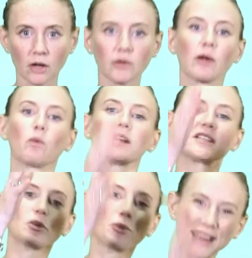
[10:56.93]
Okay, what
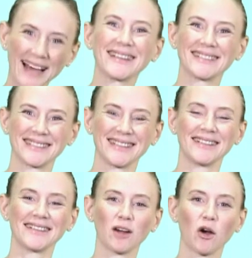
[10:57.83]
is the
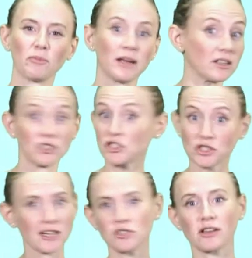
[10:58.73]
reality of me? I just
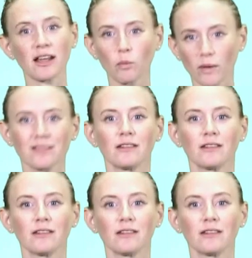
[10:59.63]
changed that one